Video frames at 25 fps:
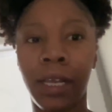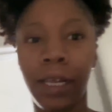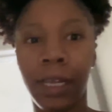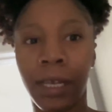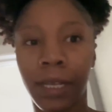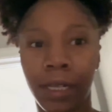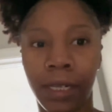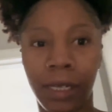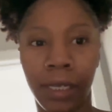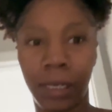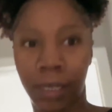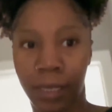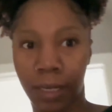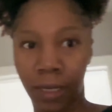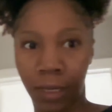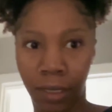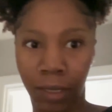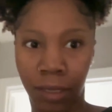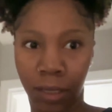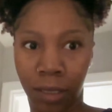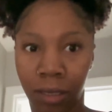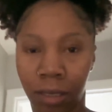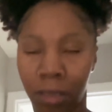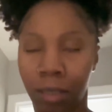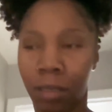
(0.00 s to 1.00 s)

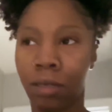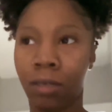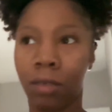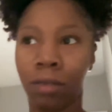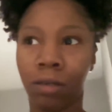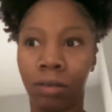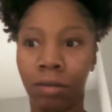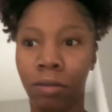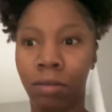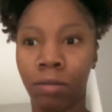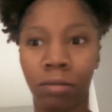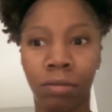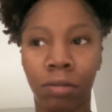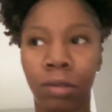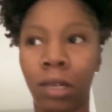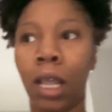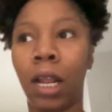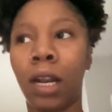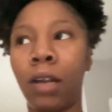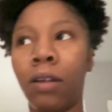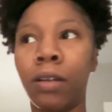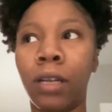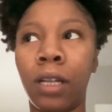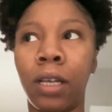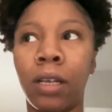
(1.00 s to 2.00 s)
and I
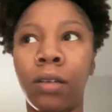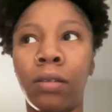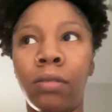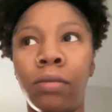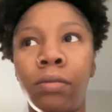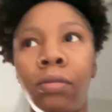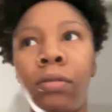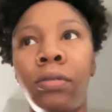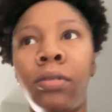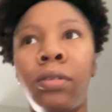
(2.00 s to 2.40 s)
don't know.